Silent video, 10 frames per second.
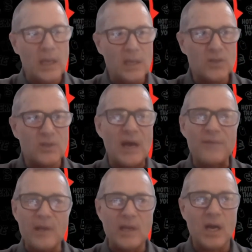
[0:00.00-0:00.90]
is
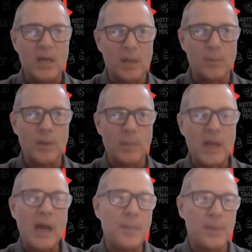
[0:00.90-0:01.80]
definitely not going to bring me
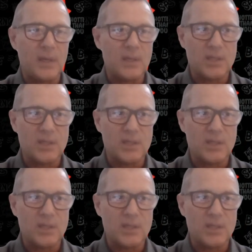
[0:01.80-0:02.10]
happiness.